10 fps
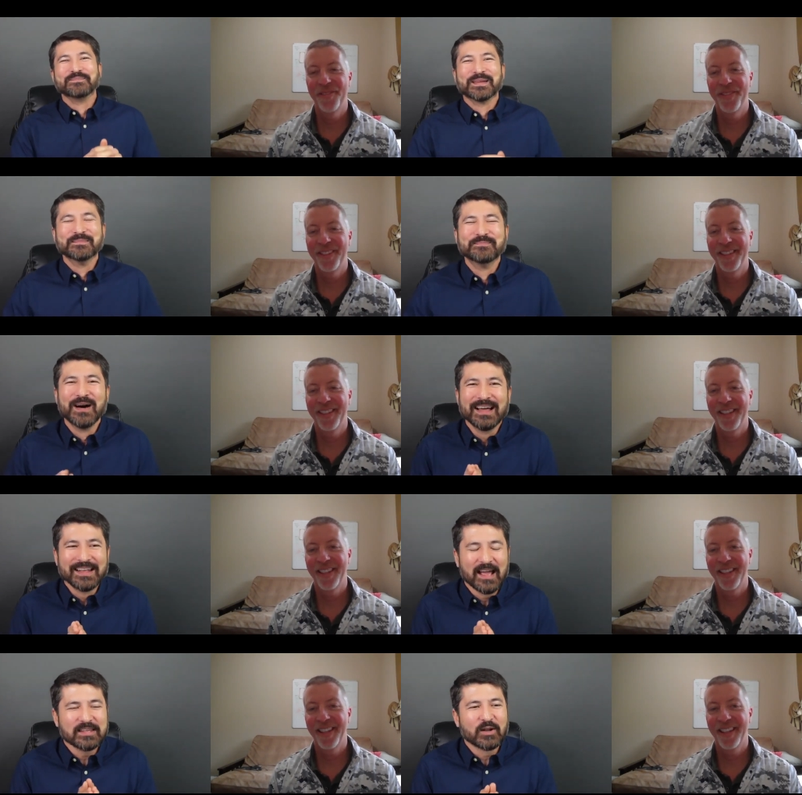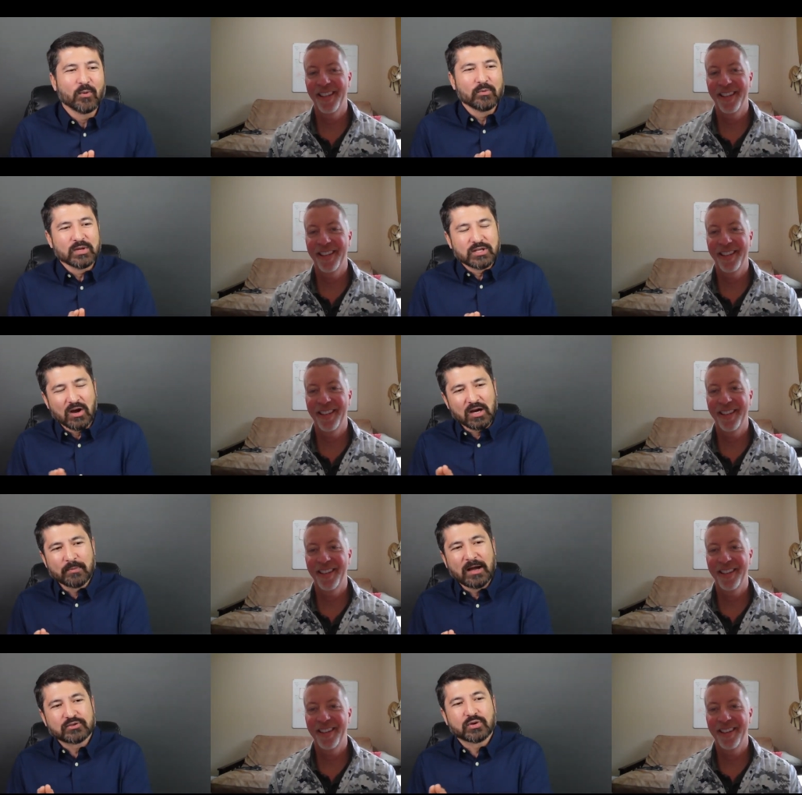Speaker 1: But, you know, when we talk
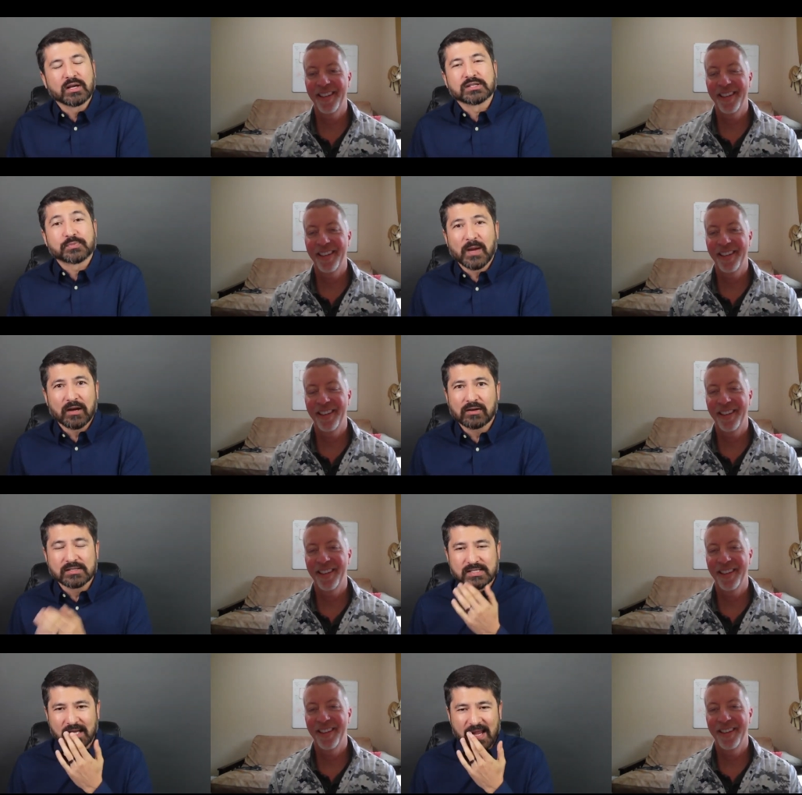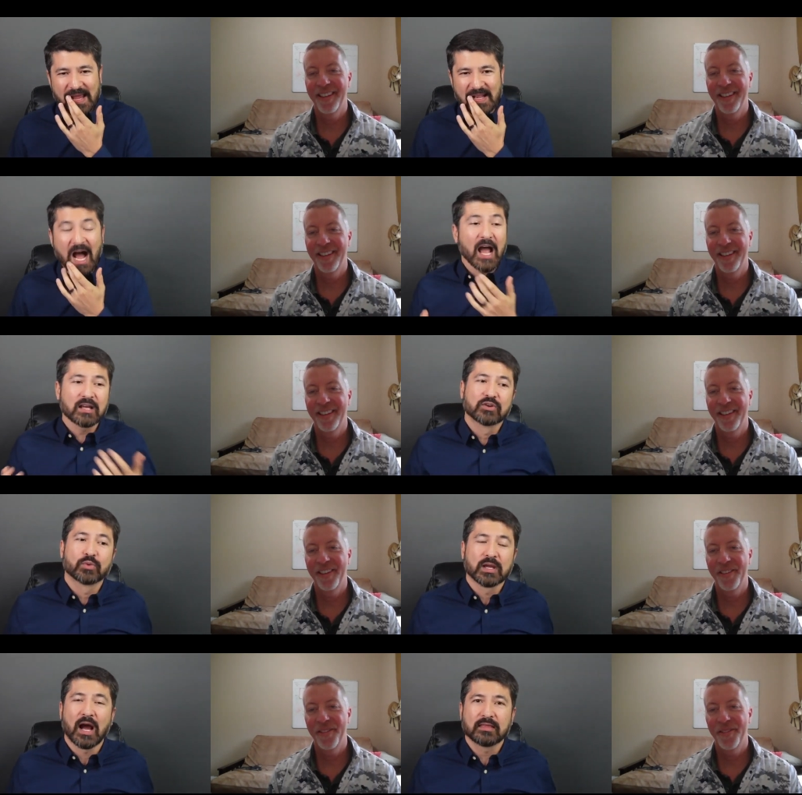about transparency, and I
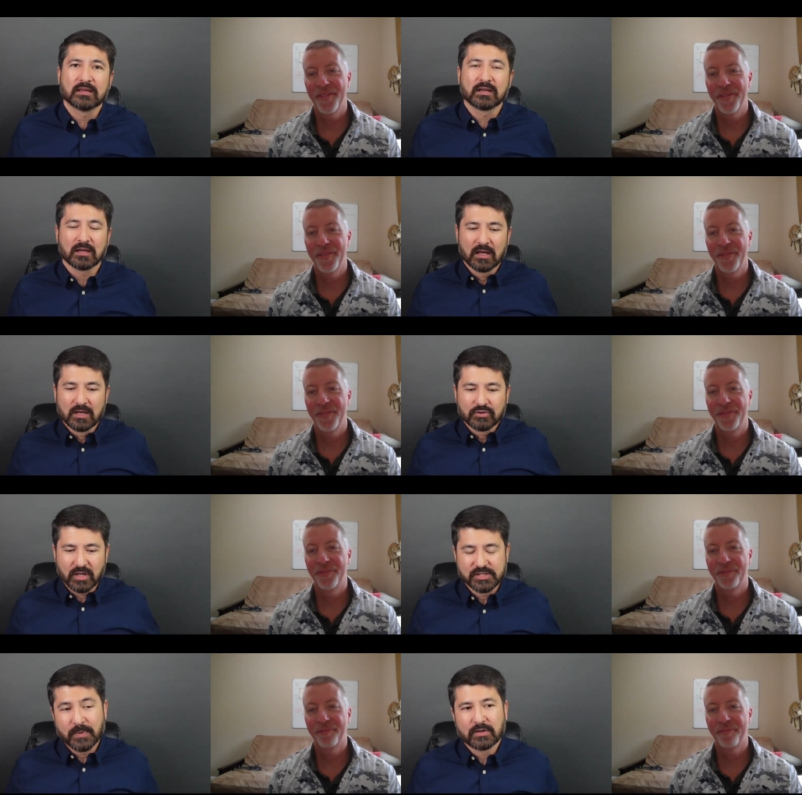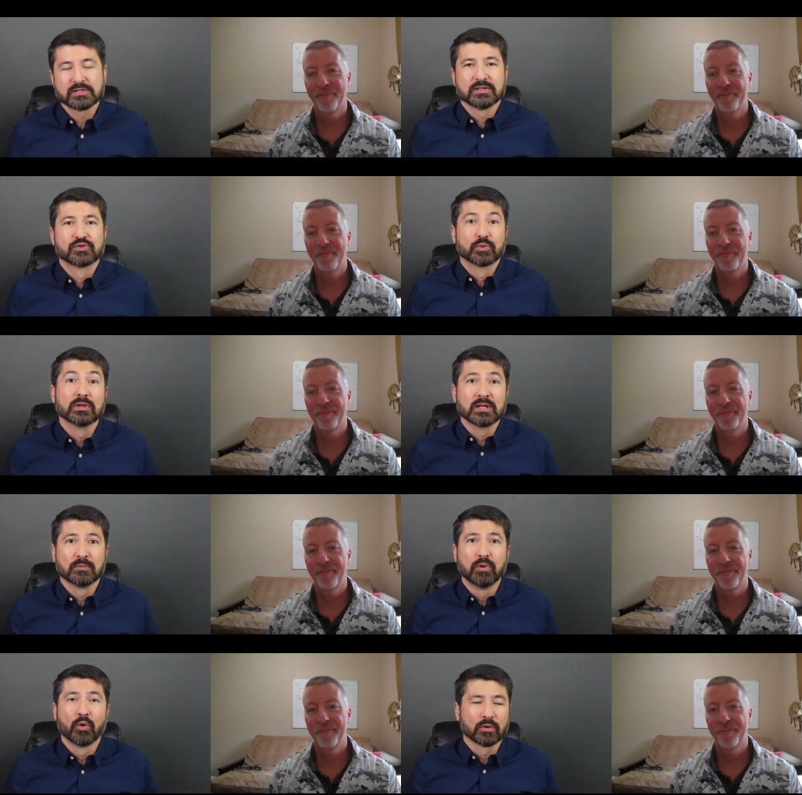agree, I think transparency is really
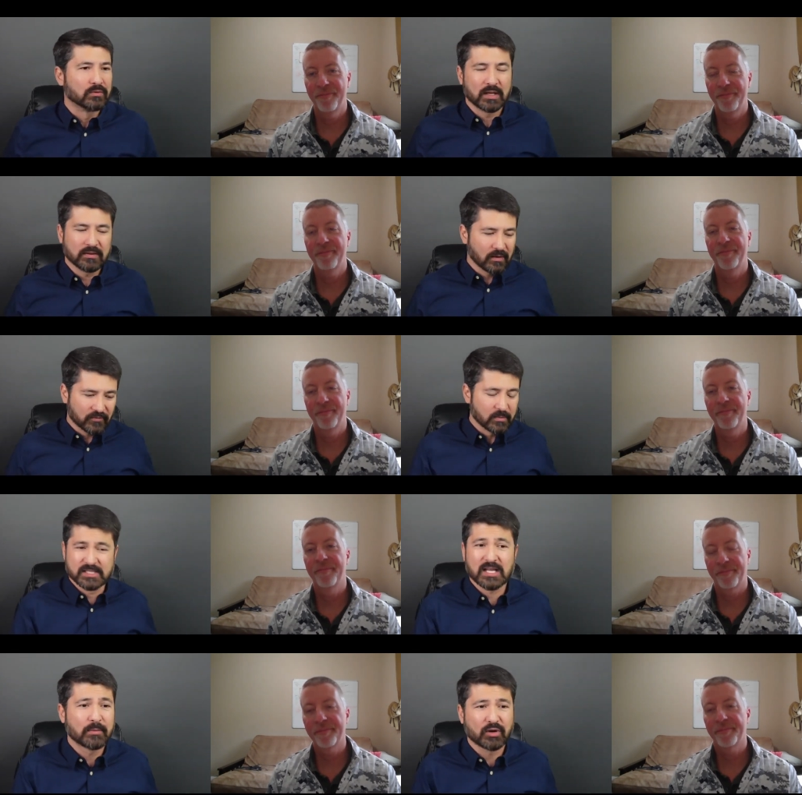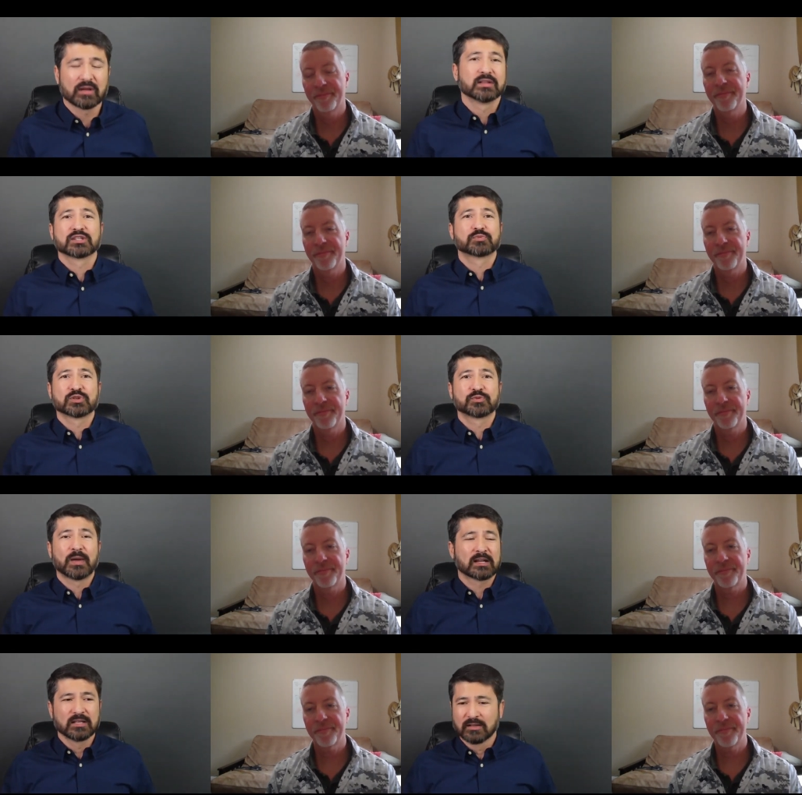important from a cyber ethics
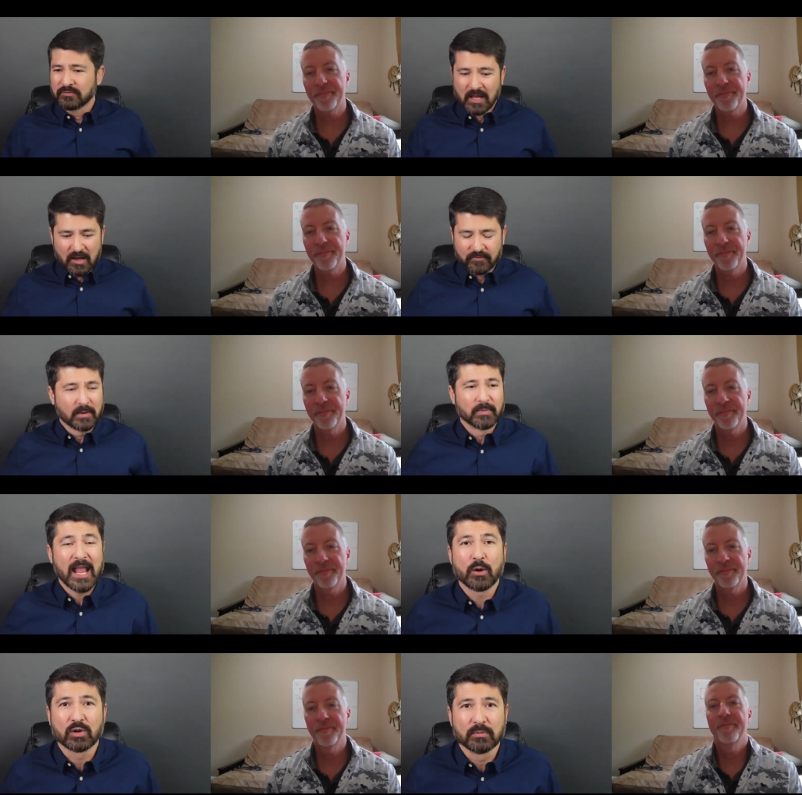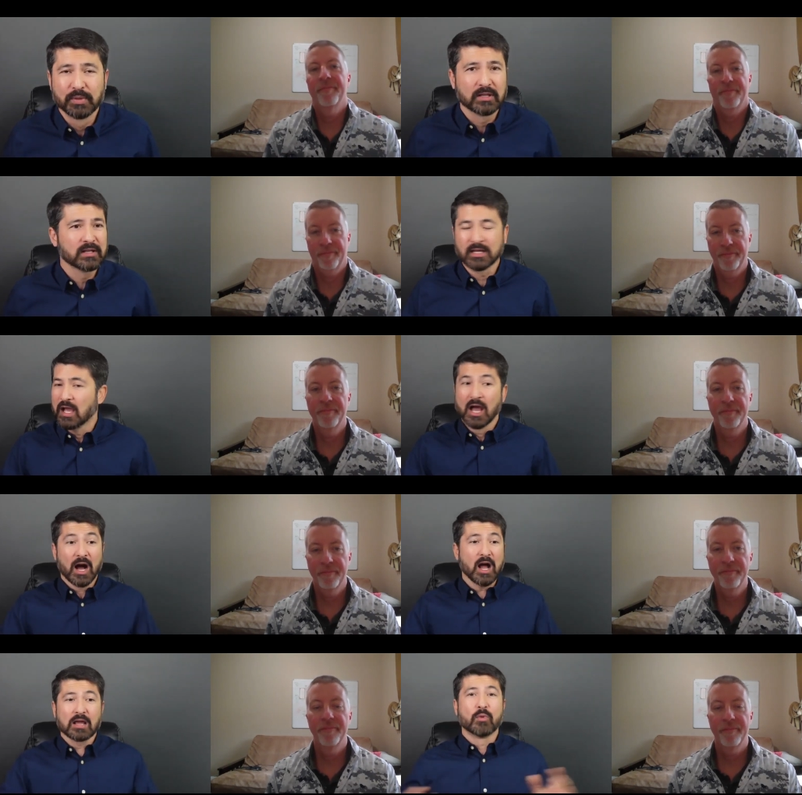perspective, from accountability.
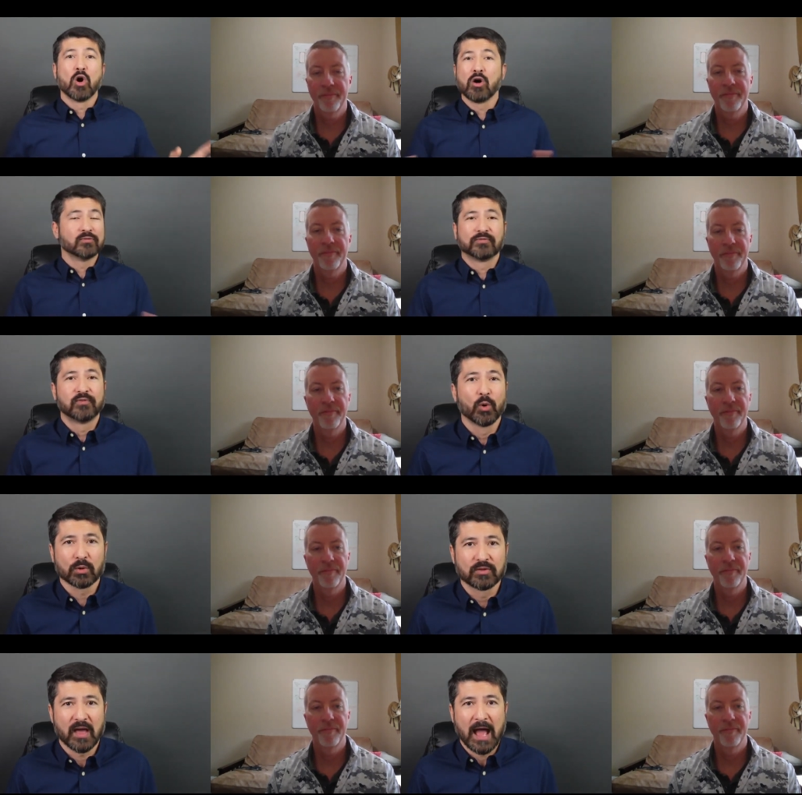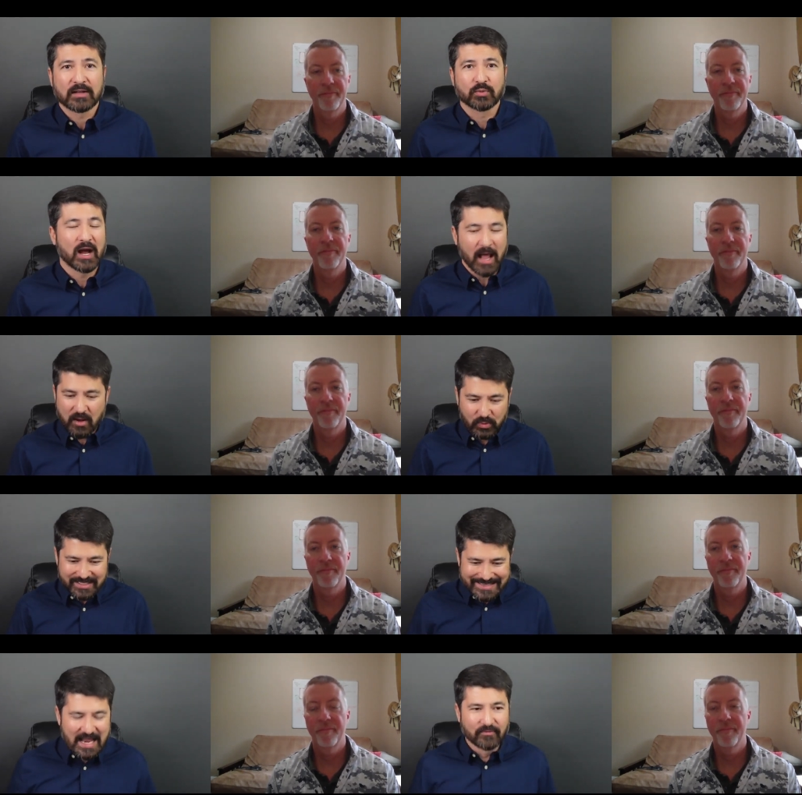I am all for that, right? I would
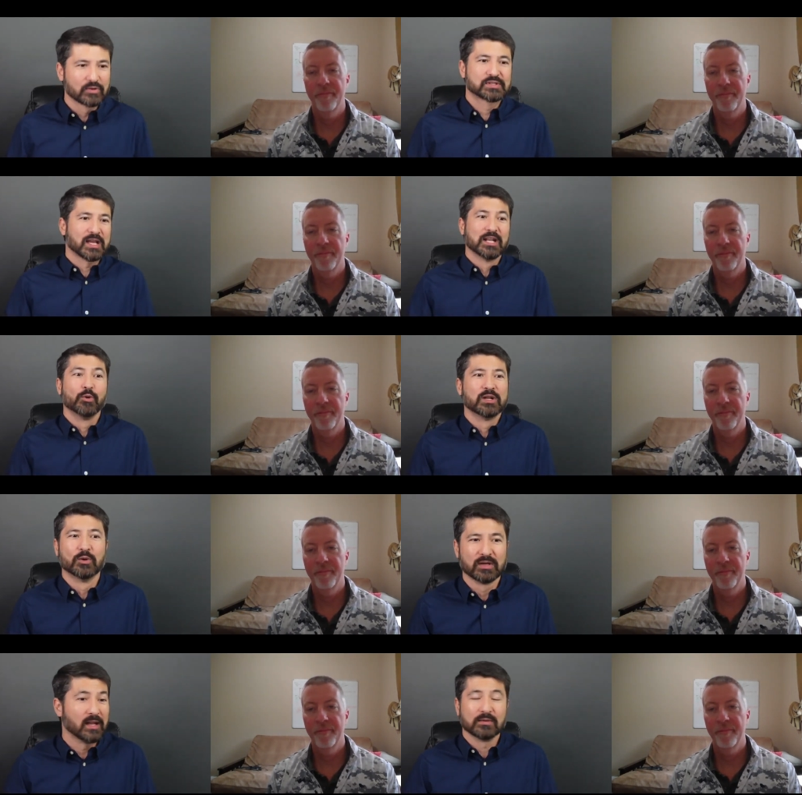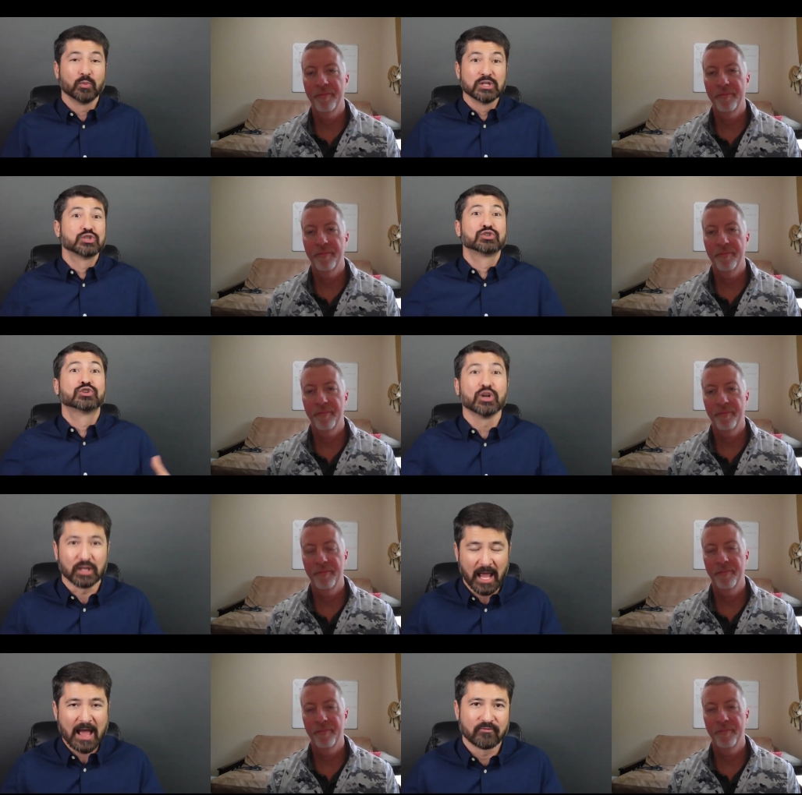never say, no, we don't want, we should
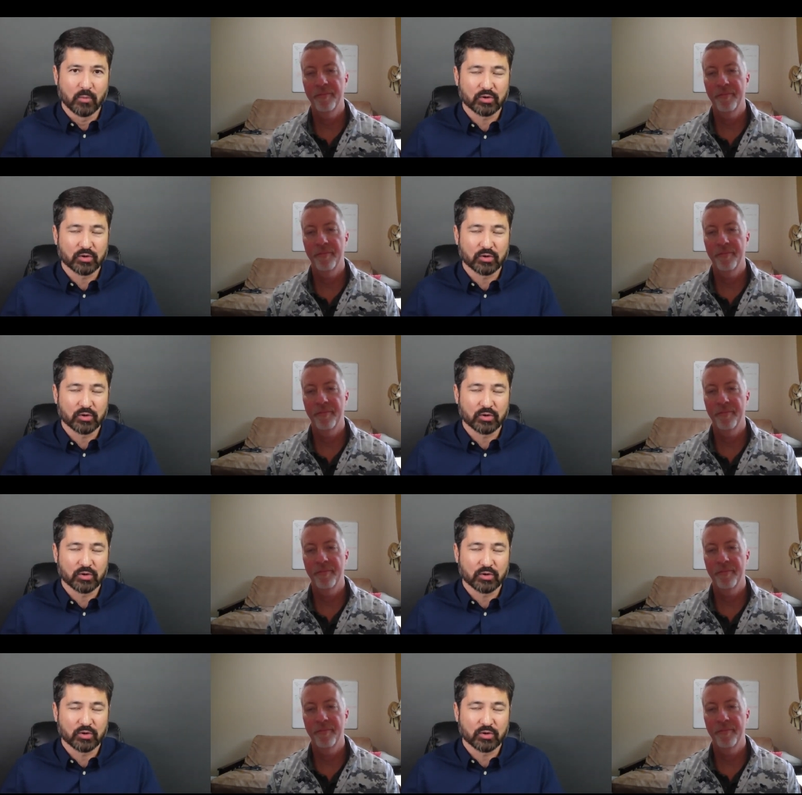have more